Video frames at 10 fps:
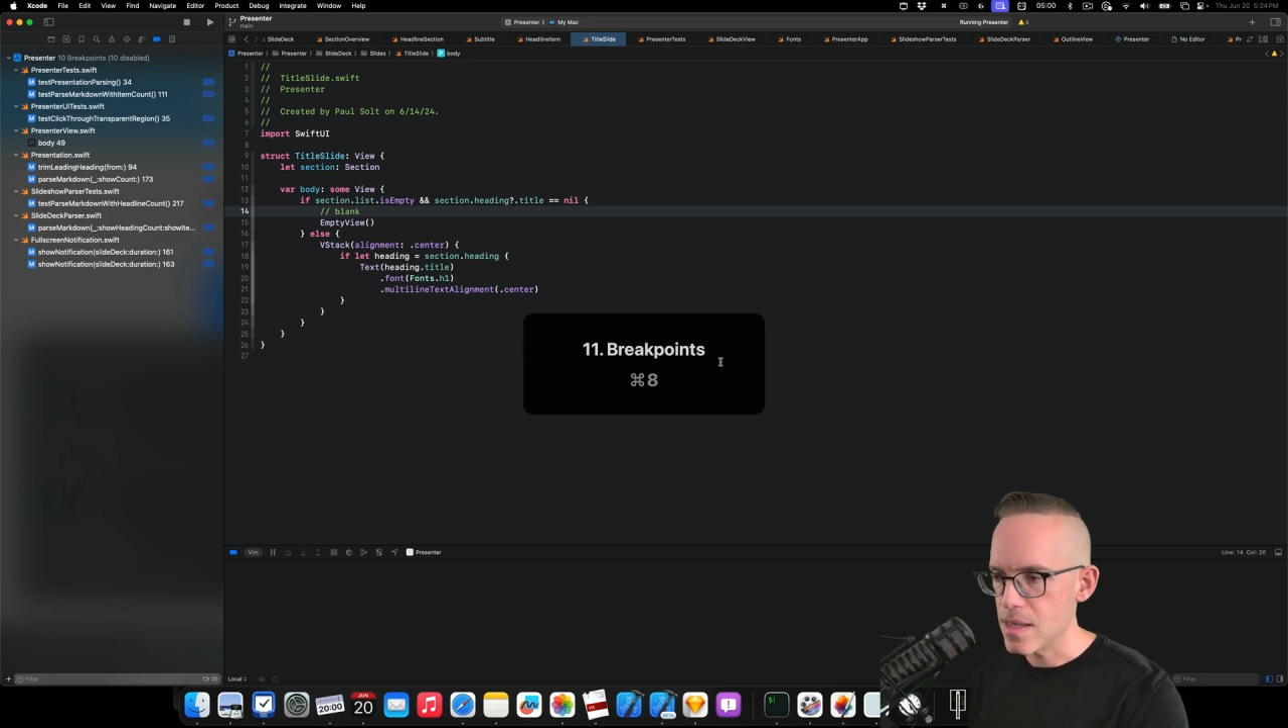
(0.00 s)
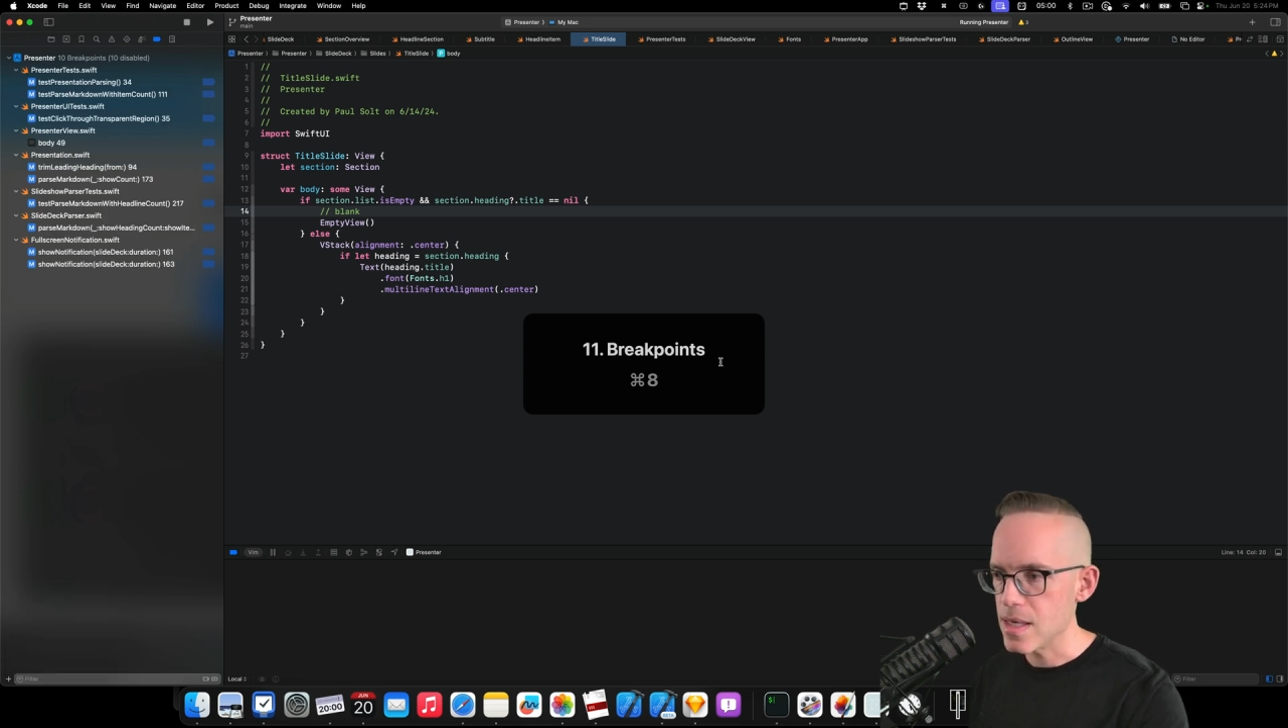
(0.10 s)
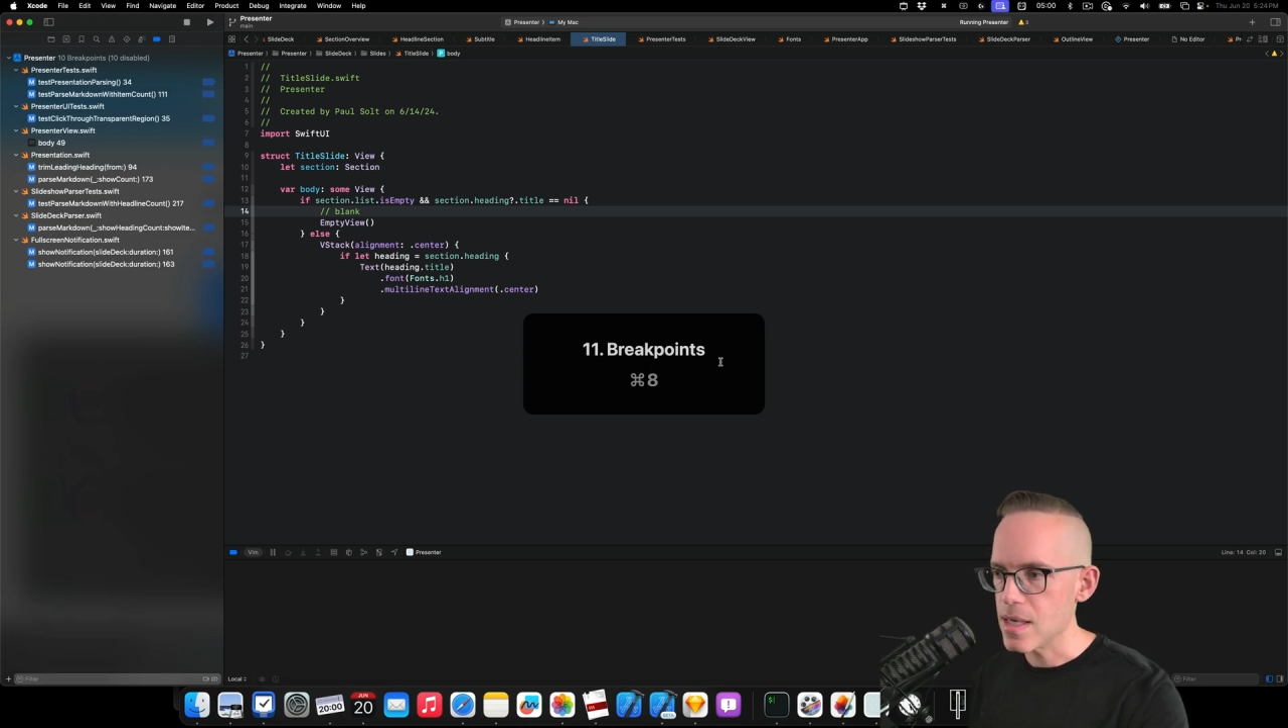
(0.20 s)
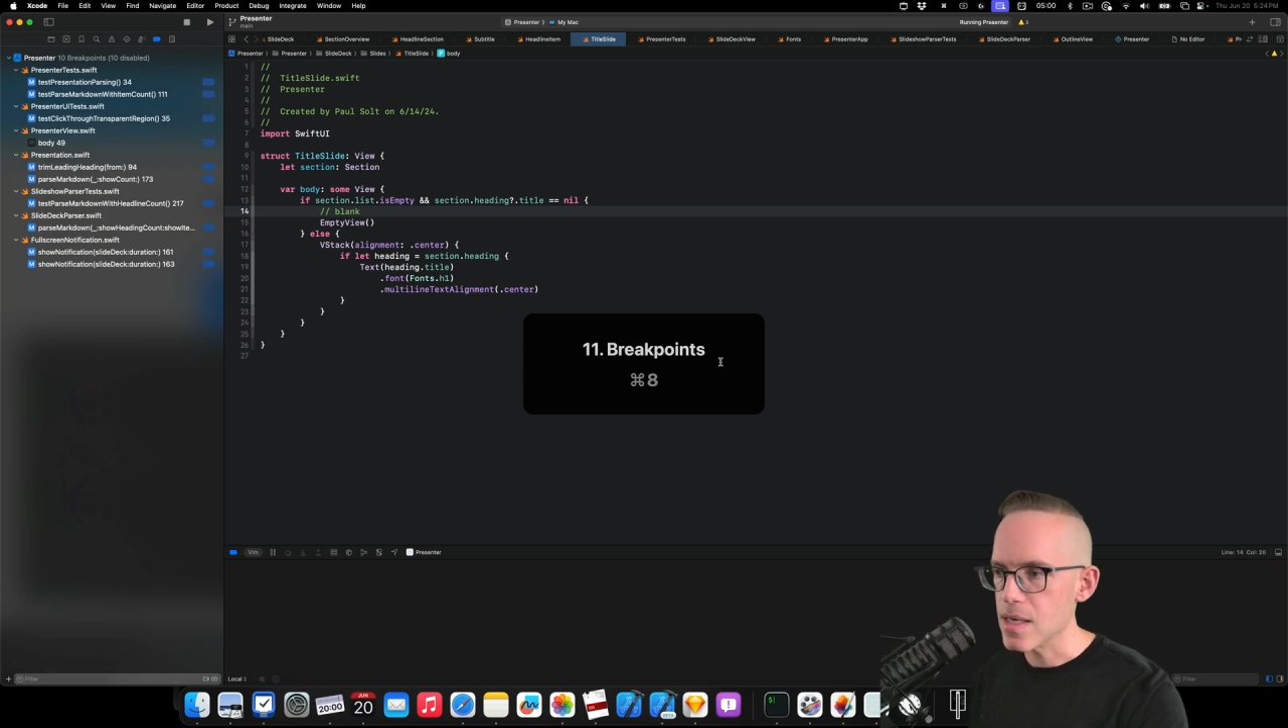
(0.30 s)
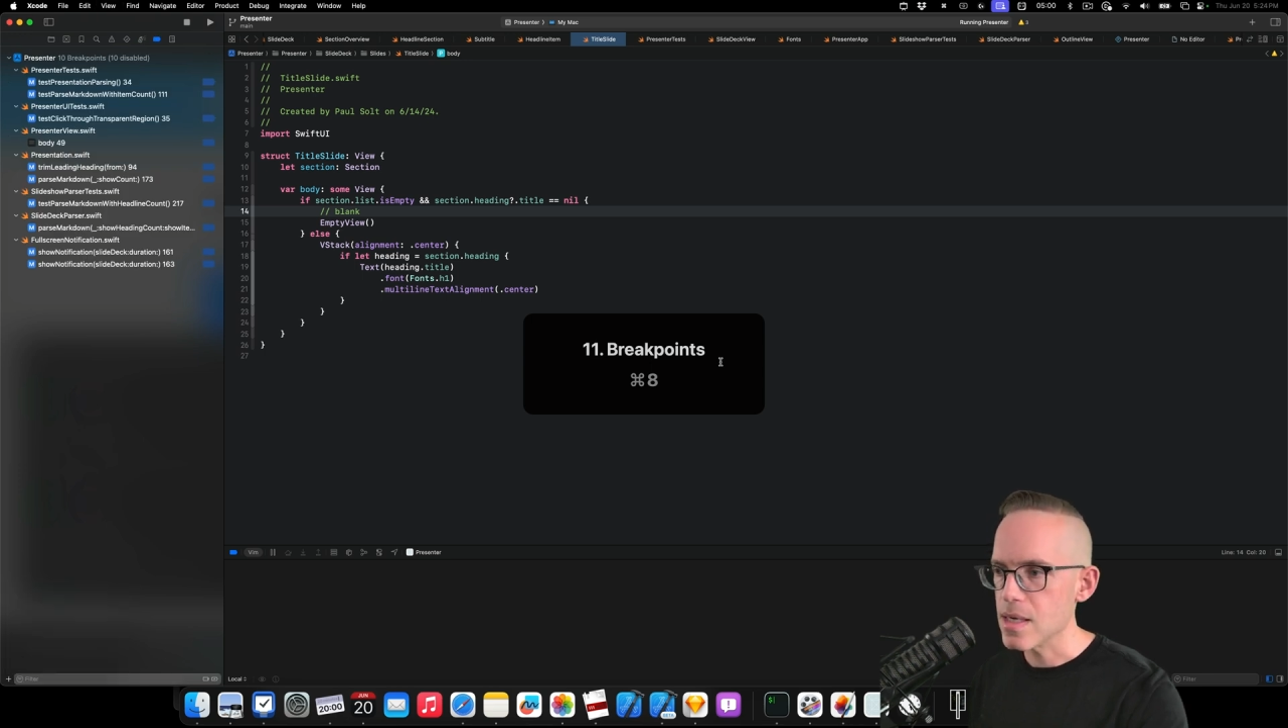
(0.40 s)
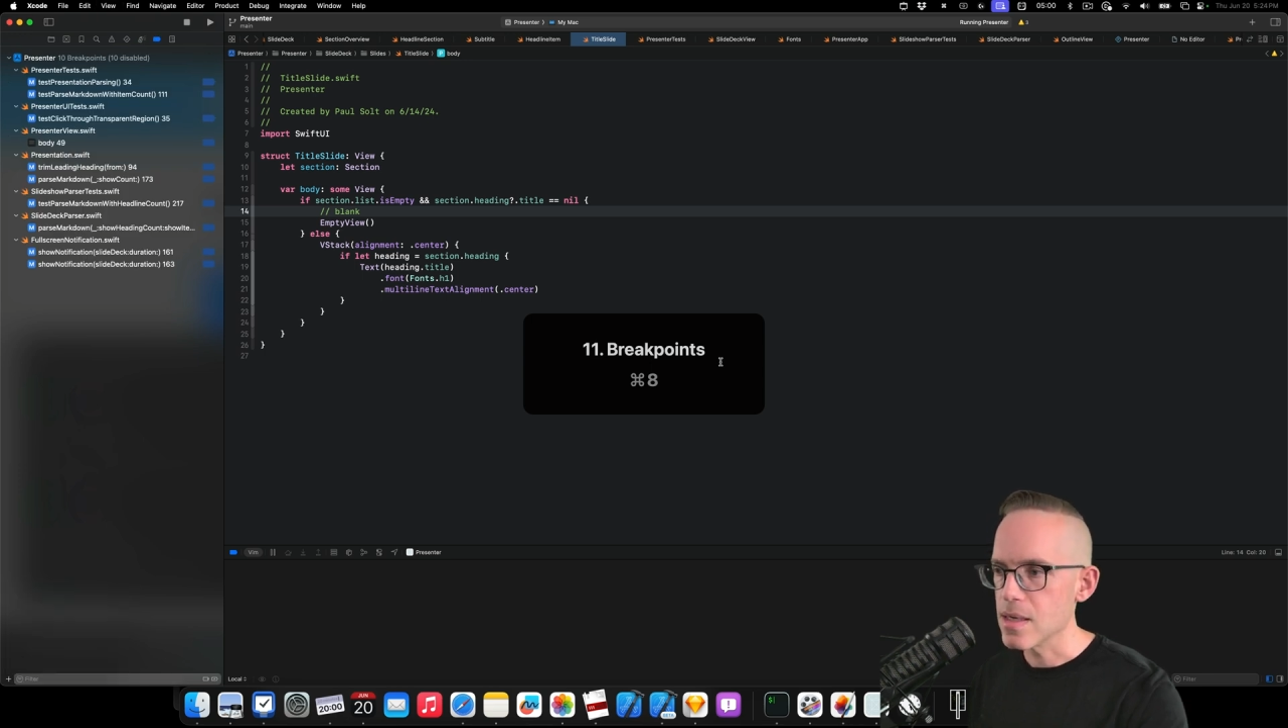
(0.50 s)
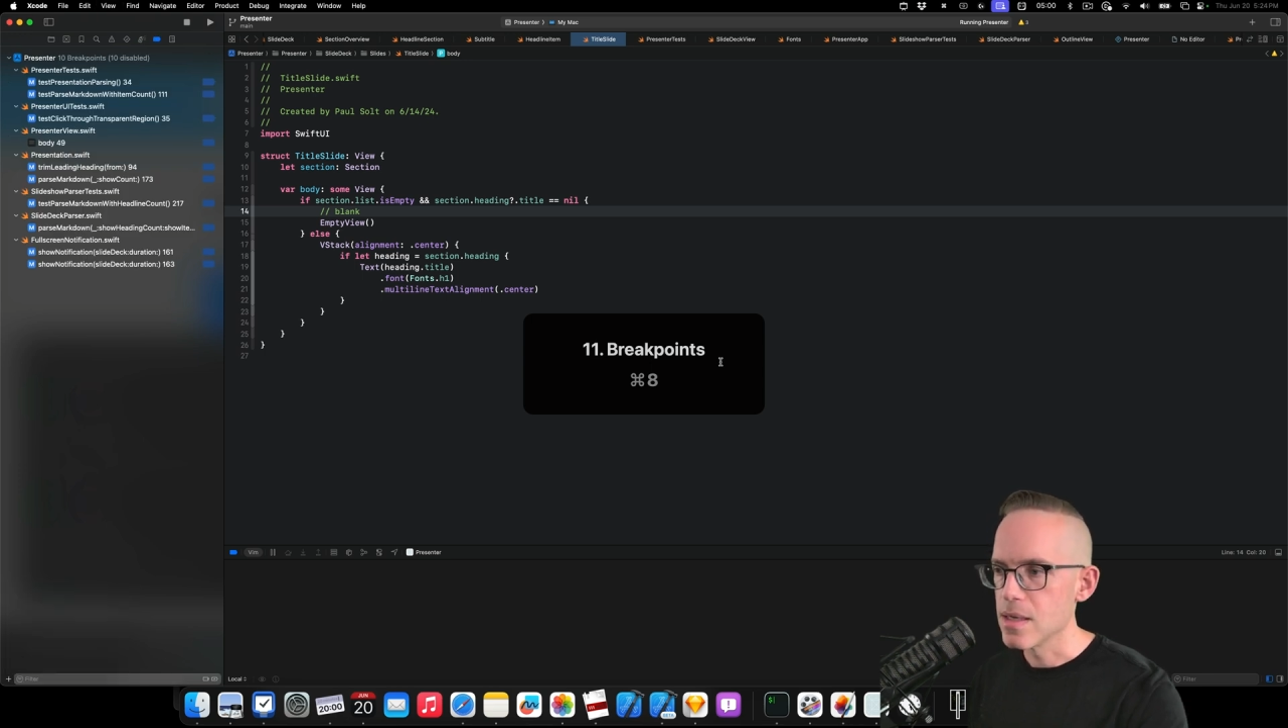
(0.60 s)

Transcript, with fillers: the